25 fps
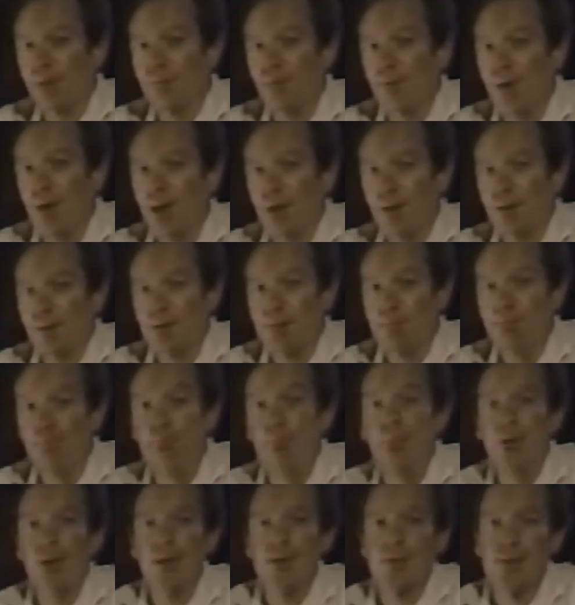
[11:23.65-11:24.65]
violence
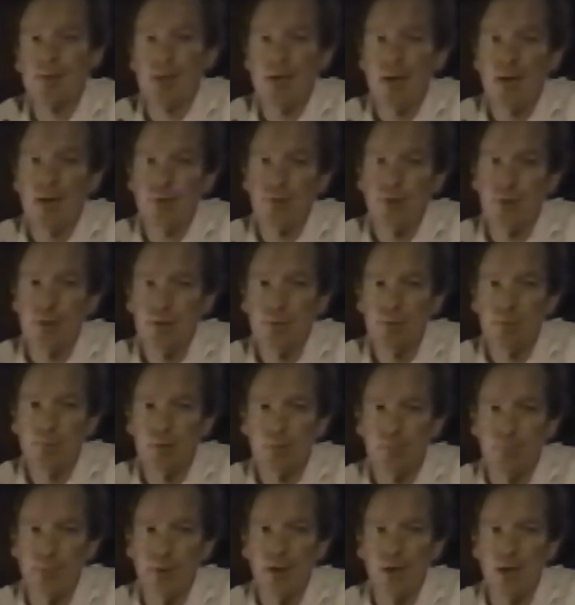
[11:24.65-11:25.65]
burst out into
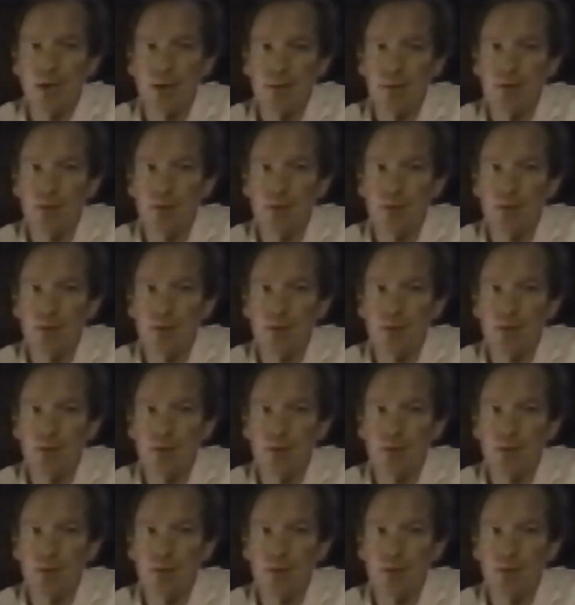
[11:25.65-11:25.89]
what began